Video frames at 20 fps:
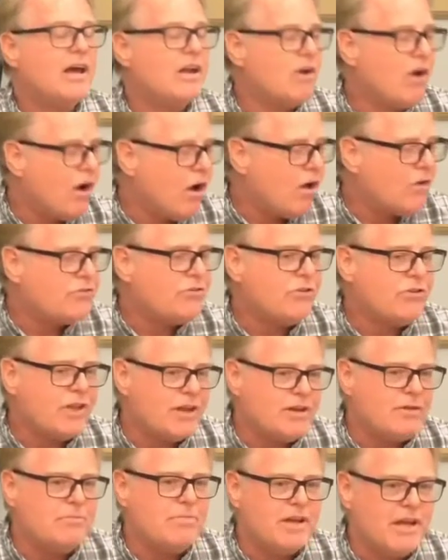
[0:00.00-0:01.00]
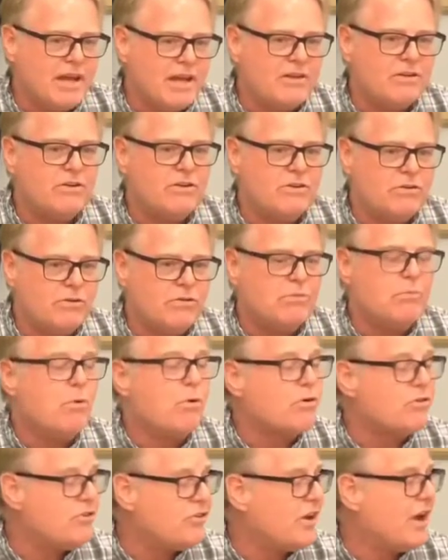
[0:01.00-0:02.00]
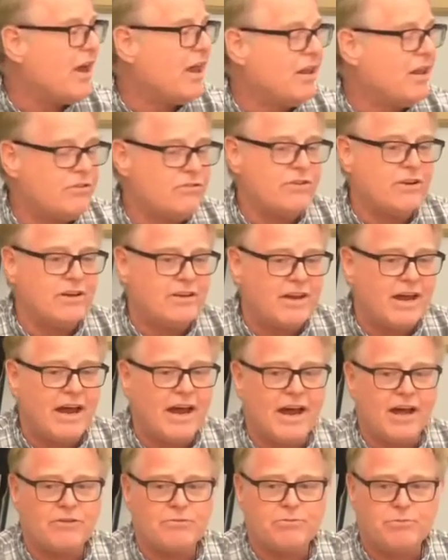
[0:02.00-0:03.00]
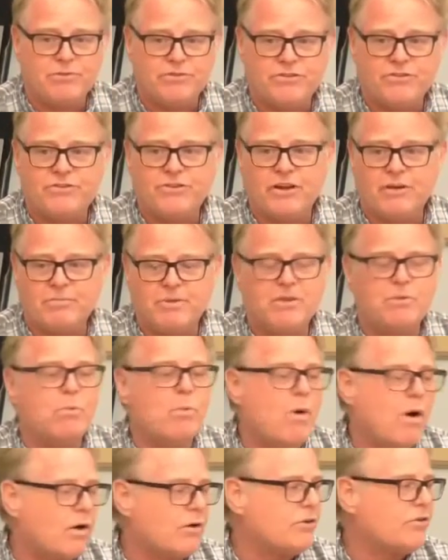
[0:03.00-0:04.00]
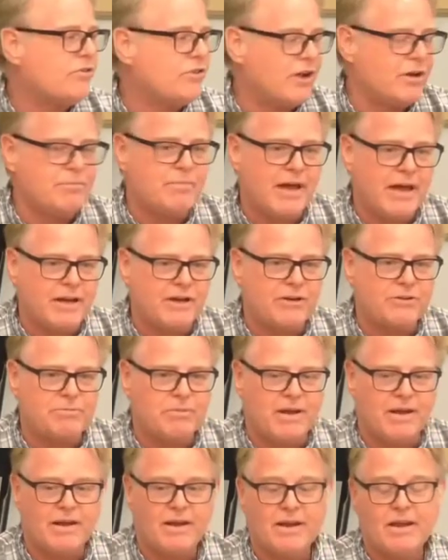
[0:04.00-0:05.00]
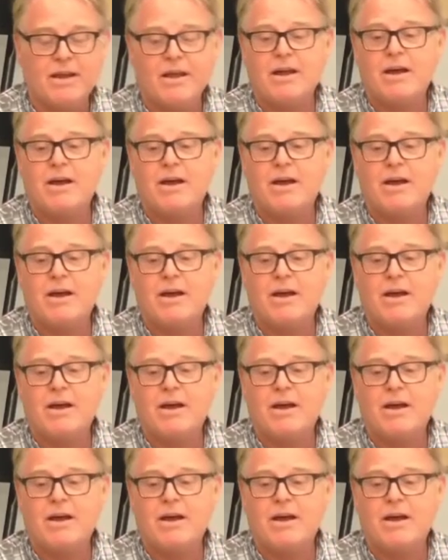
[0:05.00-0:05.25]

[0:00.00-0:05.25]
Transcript: and also then to begin to do the more challenging task, which is going to be the watershed management.